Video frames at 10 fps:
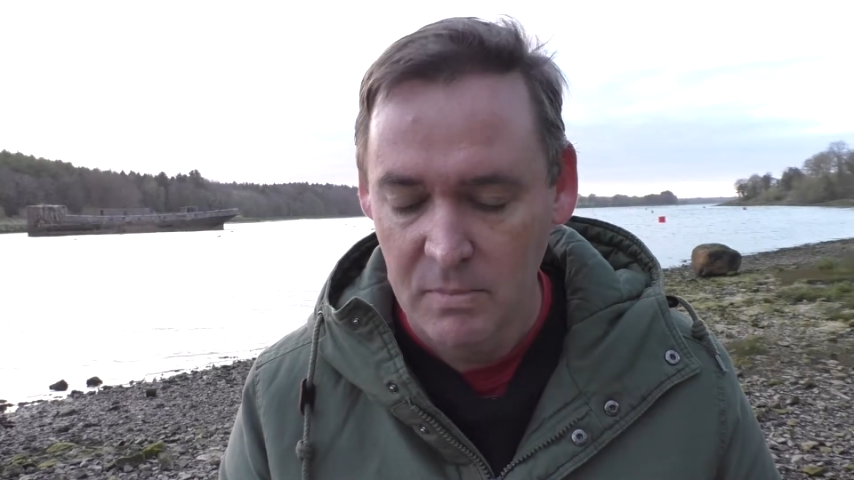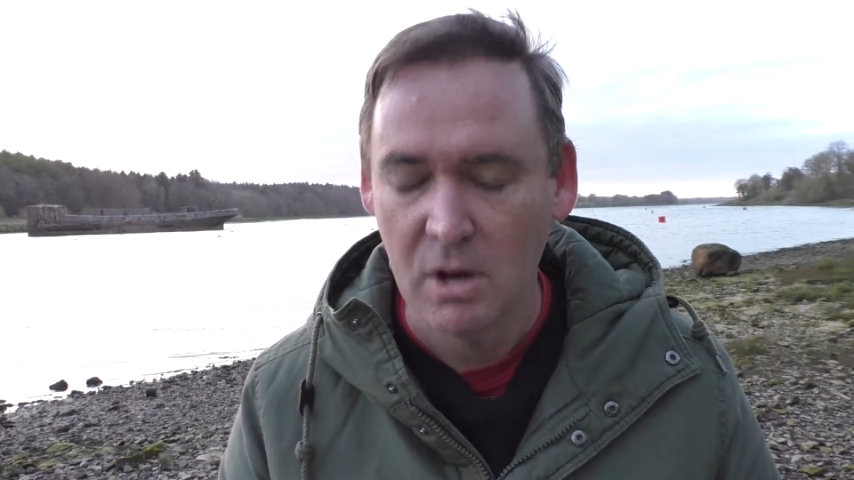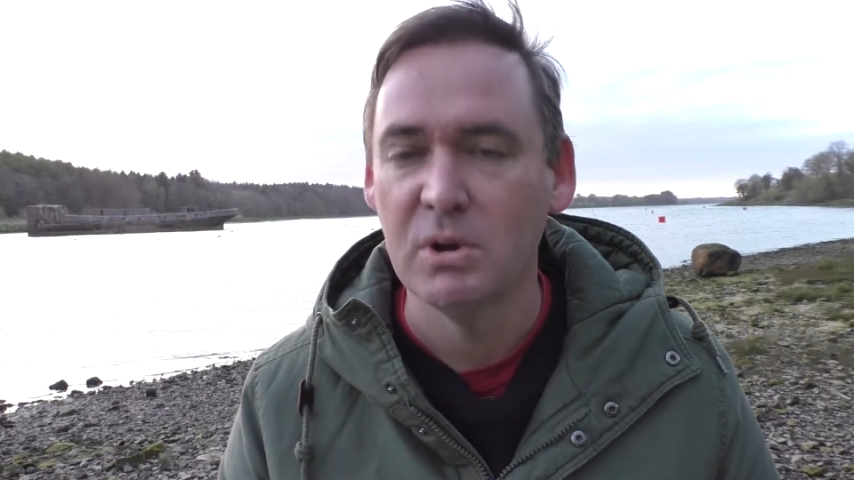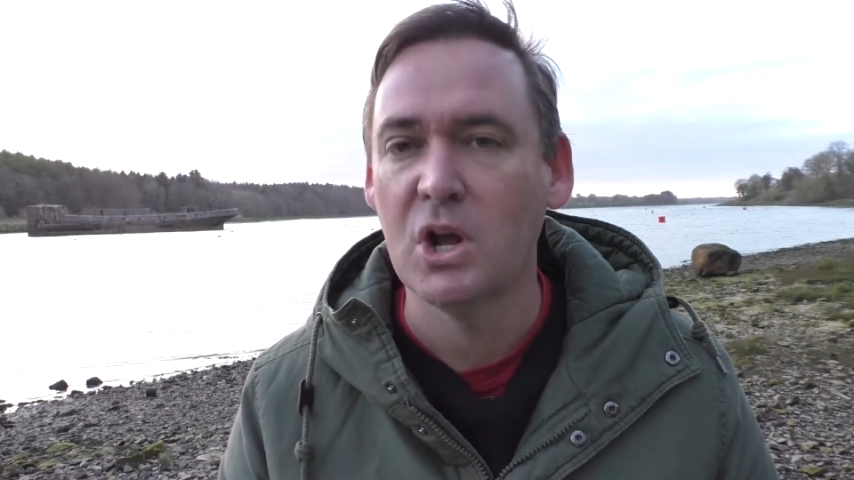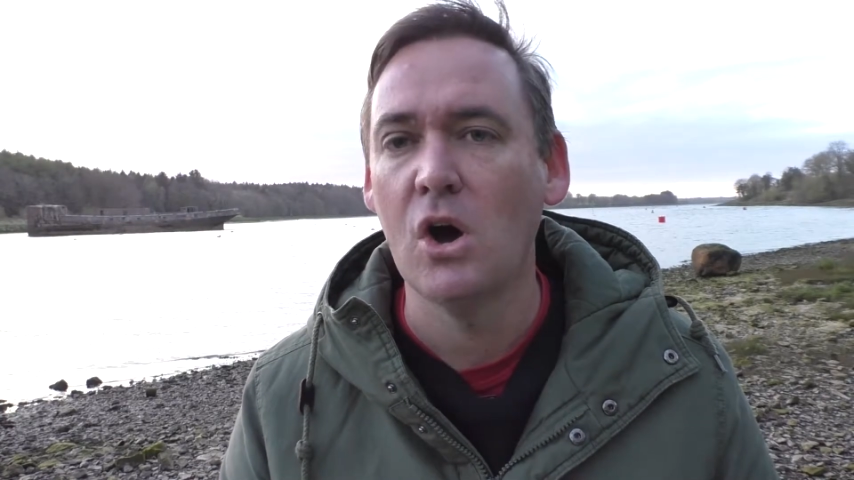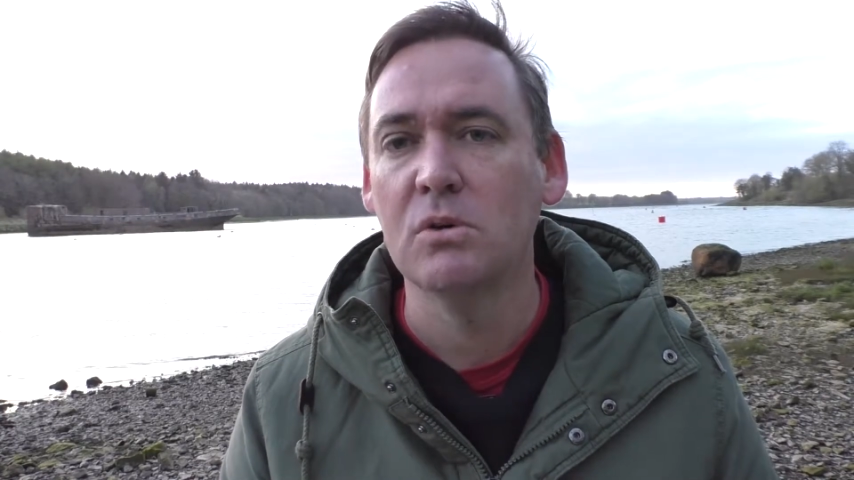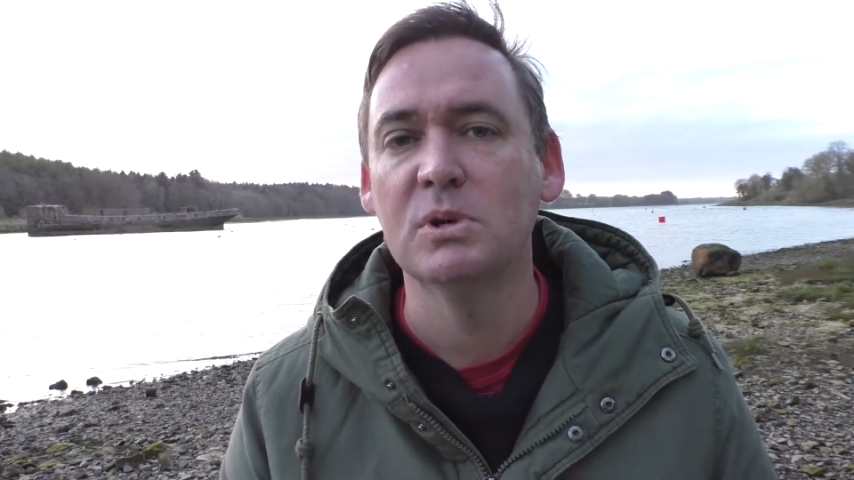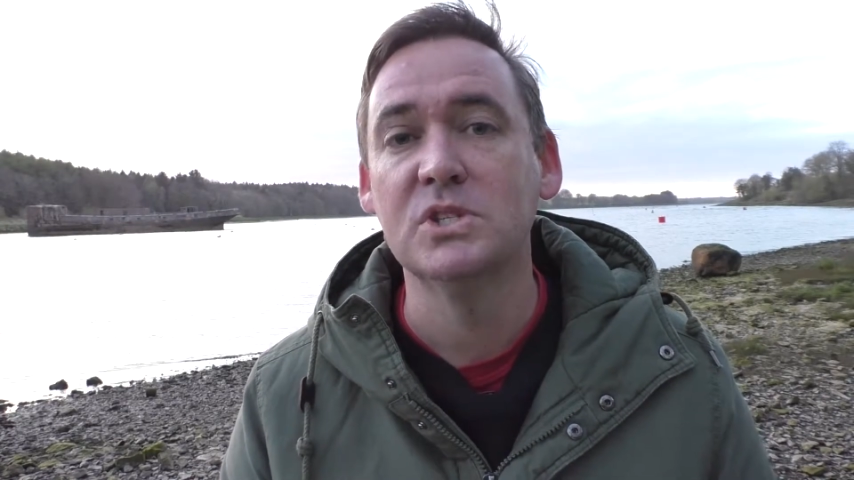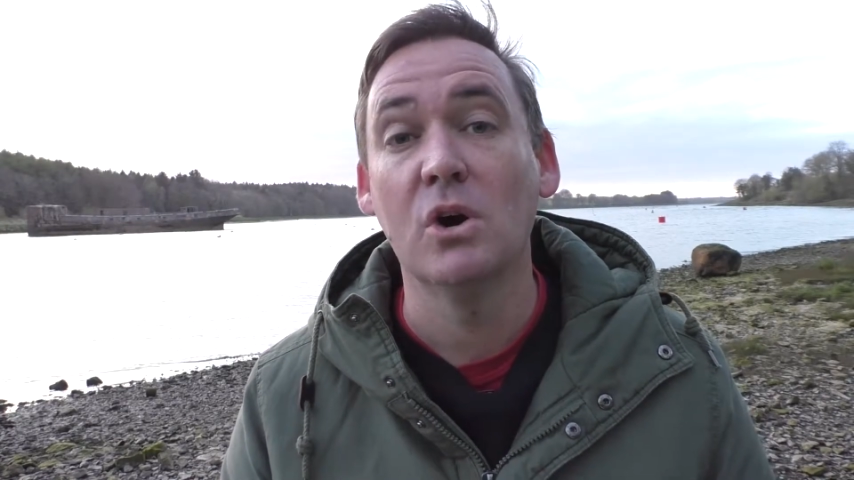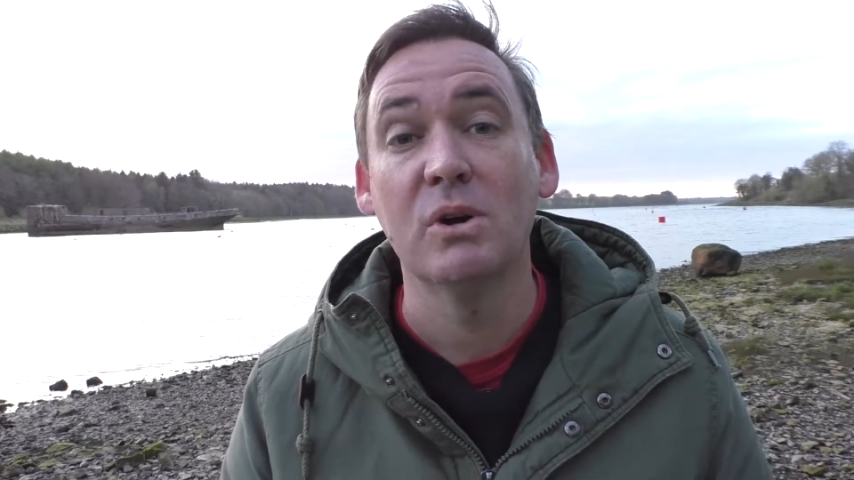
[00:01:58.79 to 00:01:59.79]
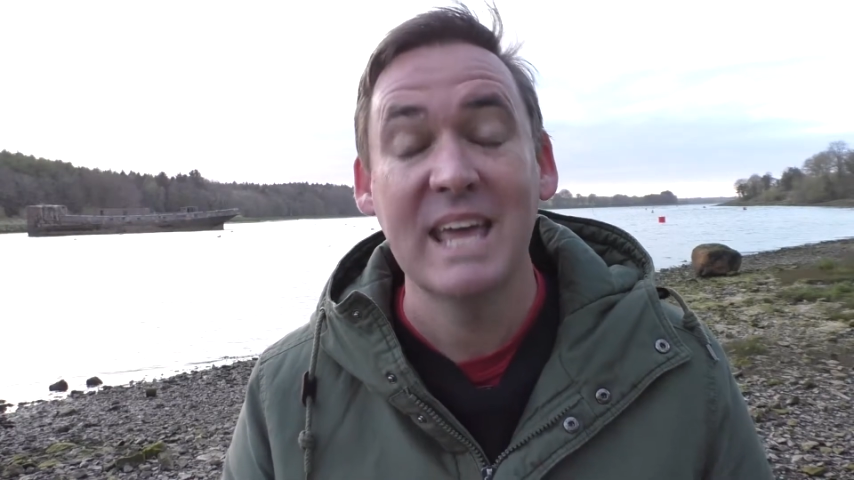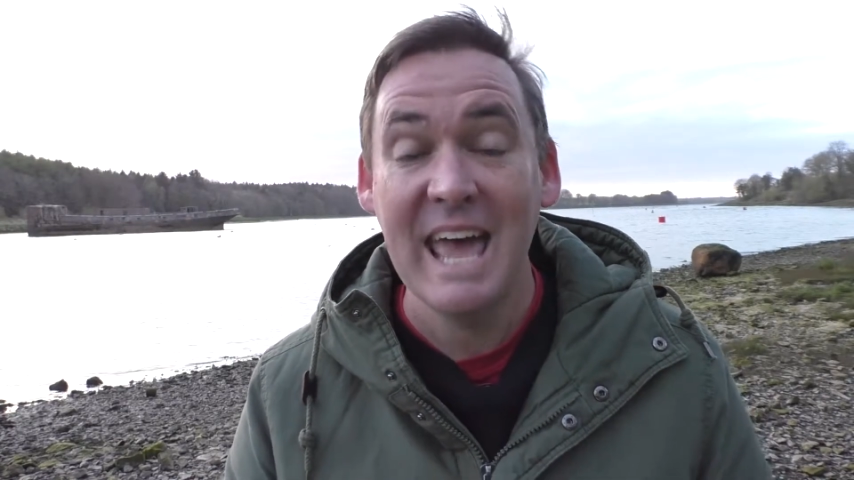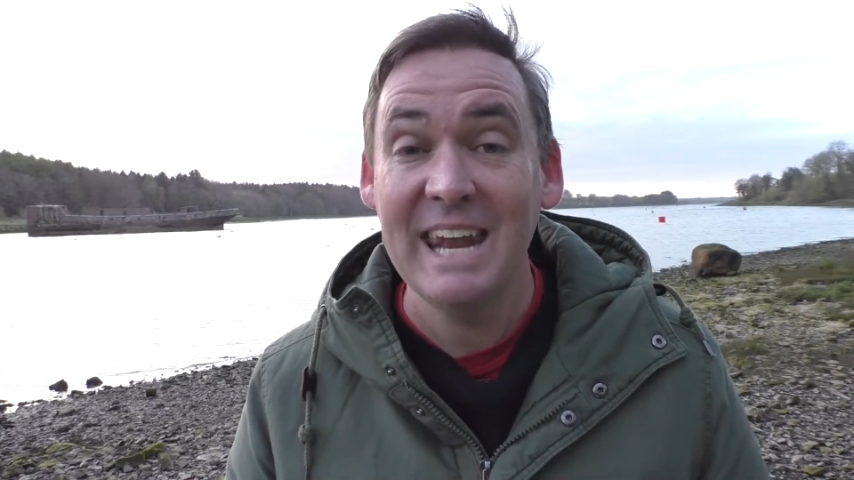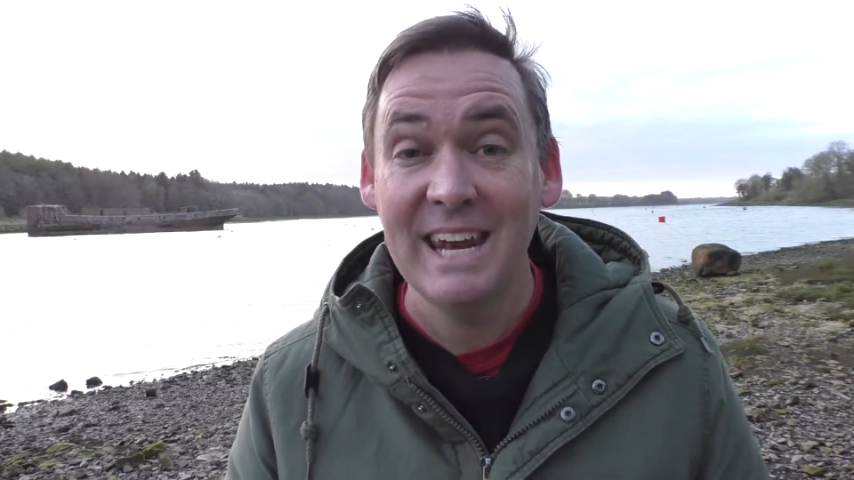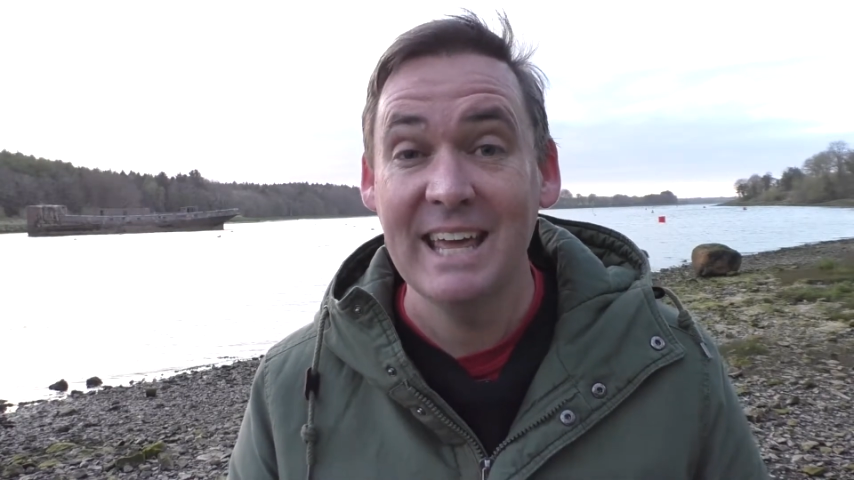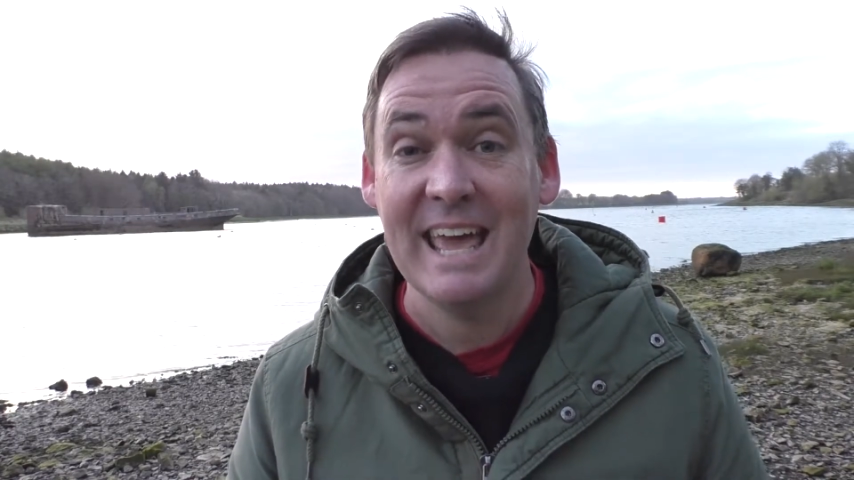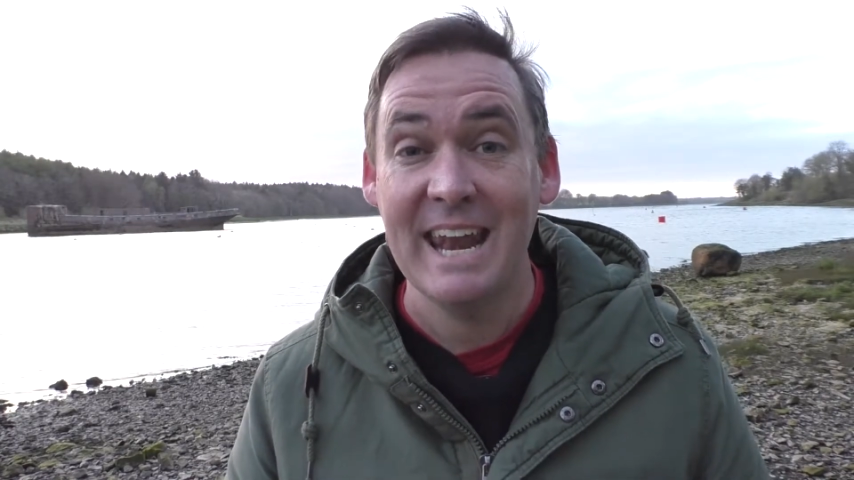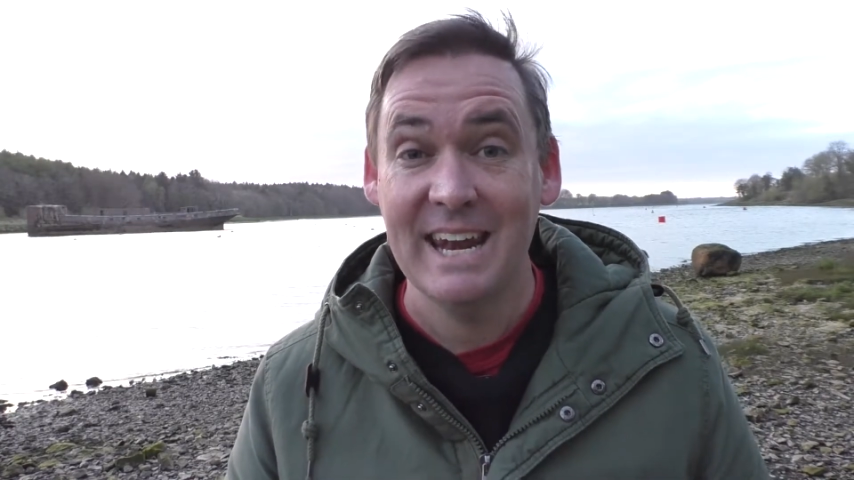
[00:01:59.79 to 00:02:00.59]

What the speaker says: No, we're told again and again